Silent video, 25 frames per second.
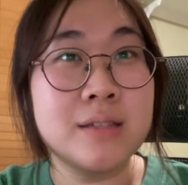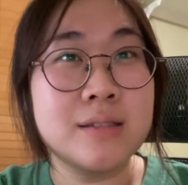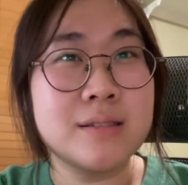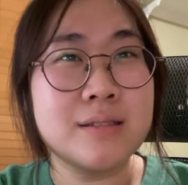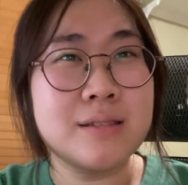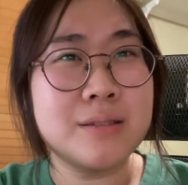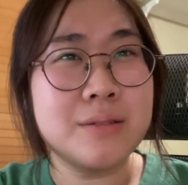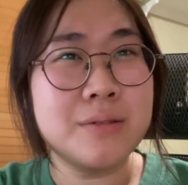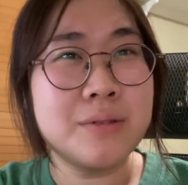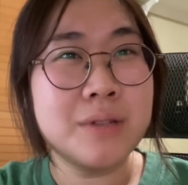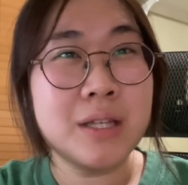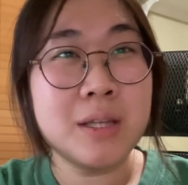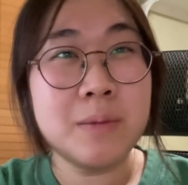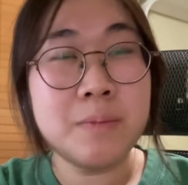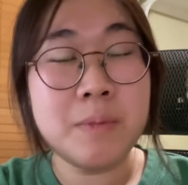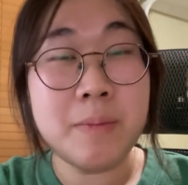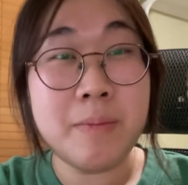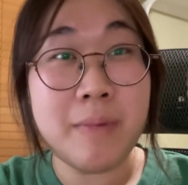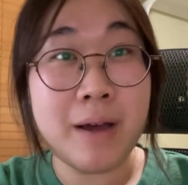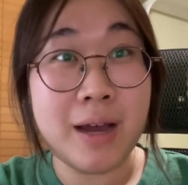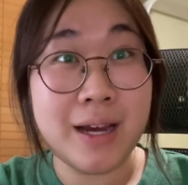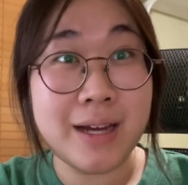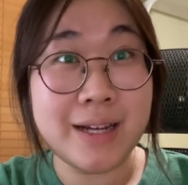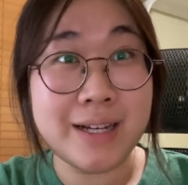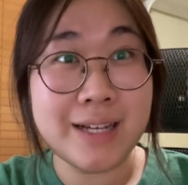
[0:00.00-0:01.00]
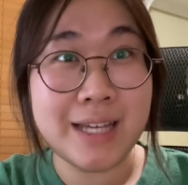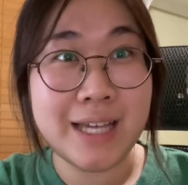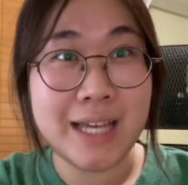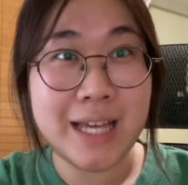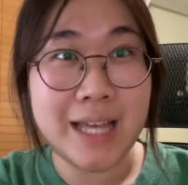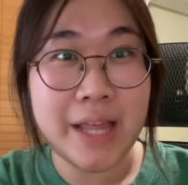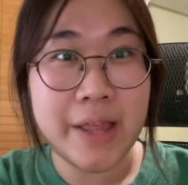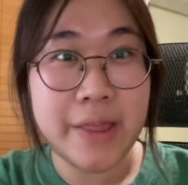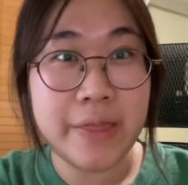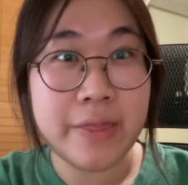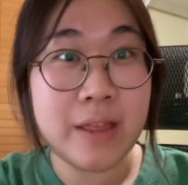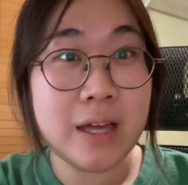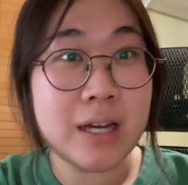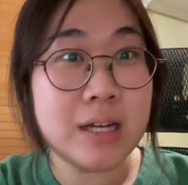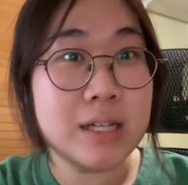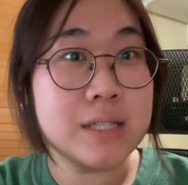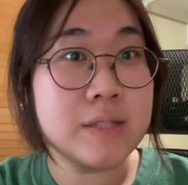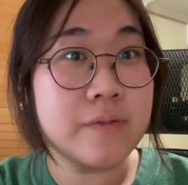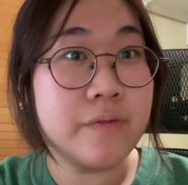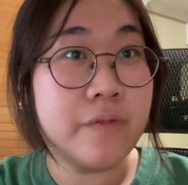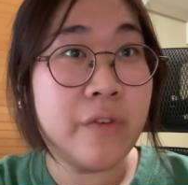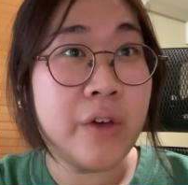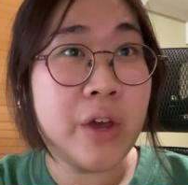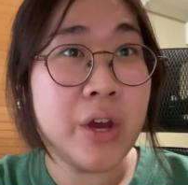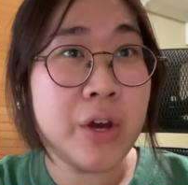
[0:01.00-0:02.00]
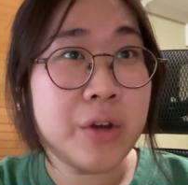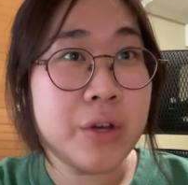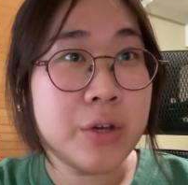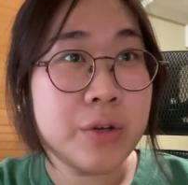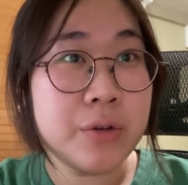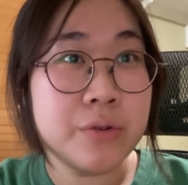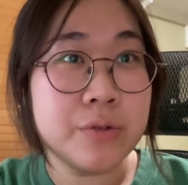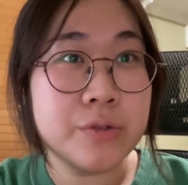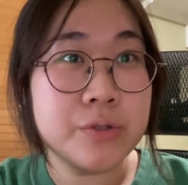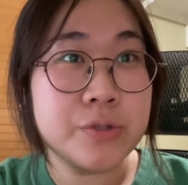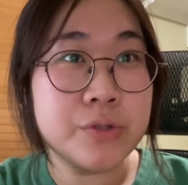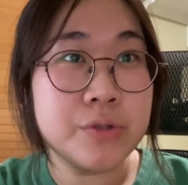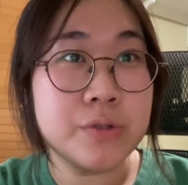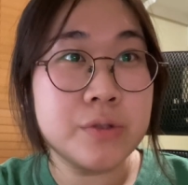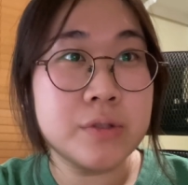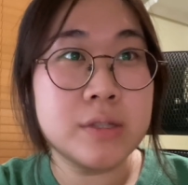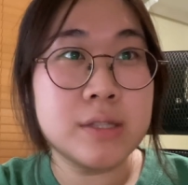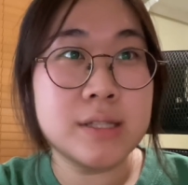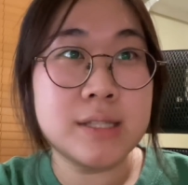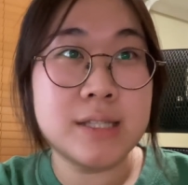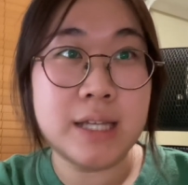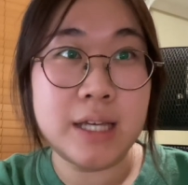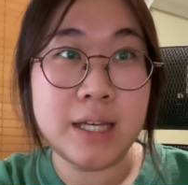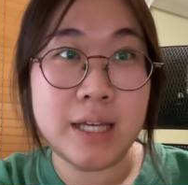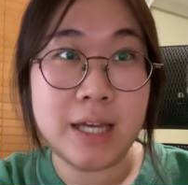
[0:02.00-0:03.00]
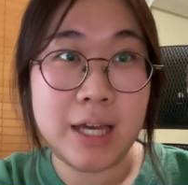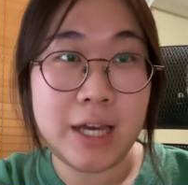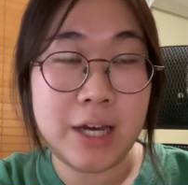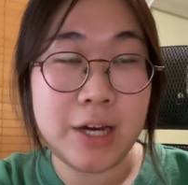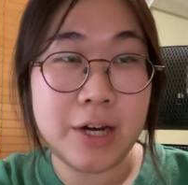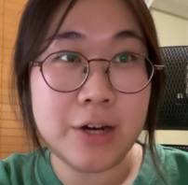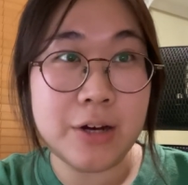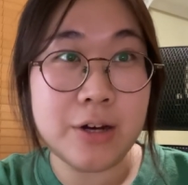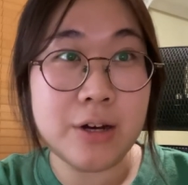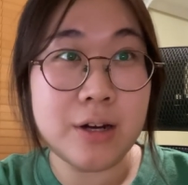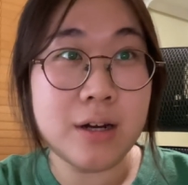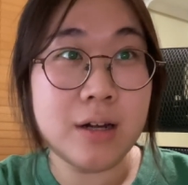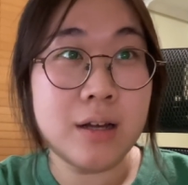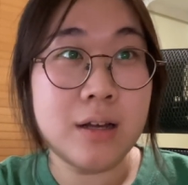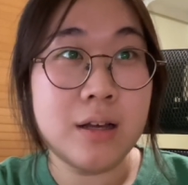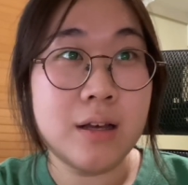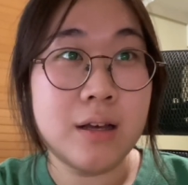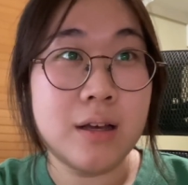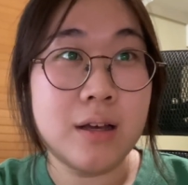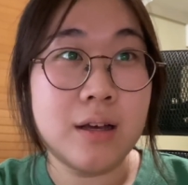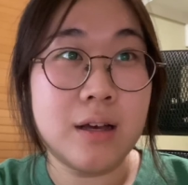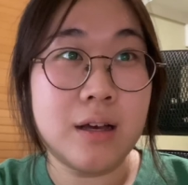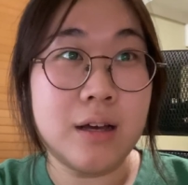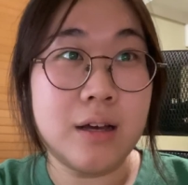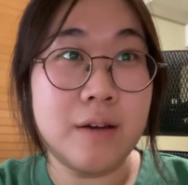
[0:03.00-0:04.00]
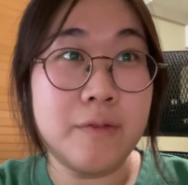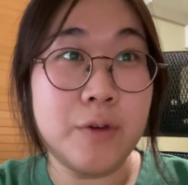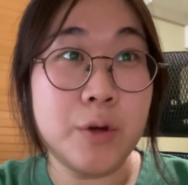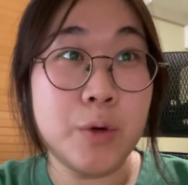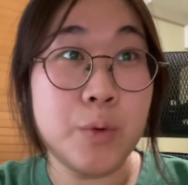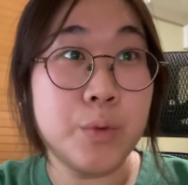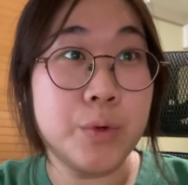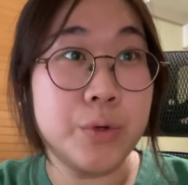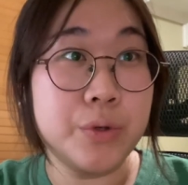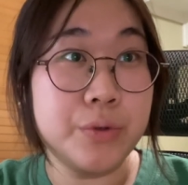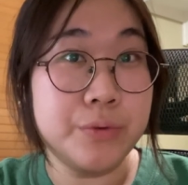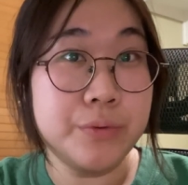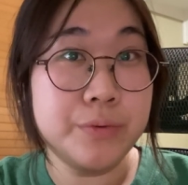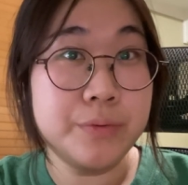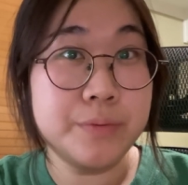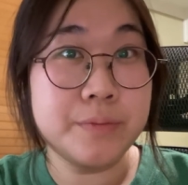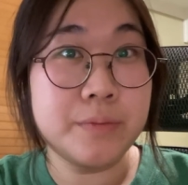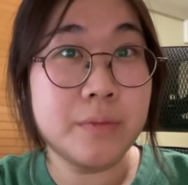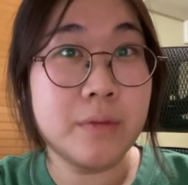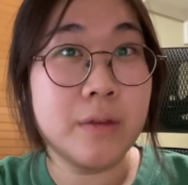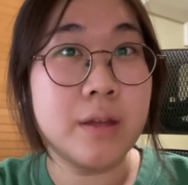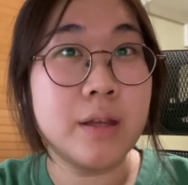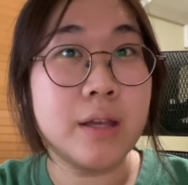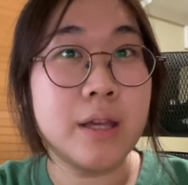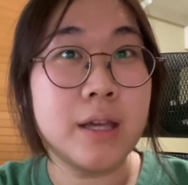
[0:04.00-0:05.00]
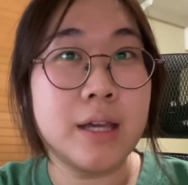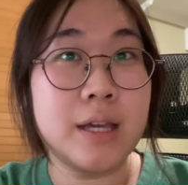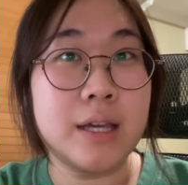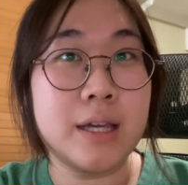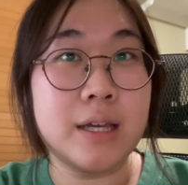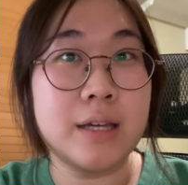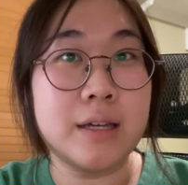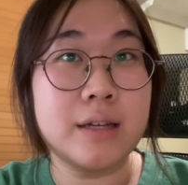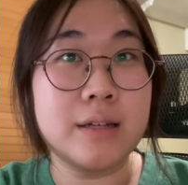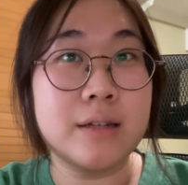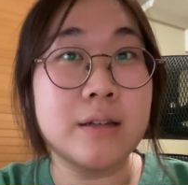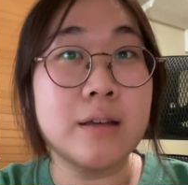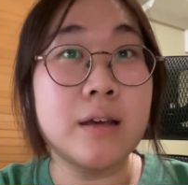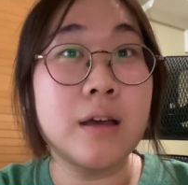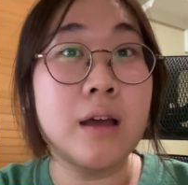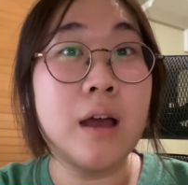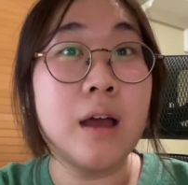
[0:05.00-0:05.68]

Do keep in mind, again, that it's very crucial to take care of your wound and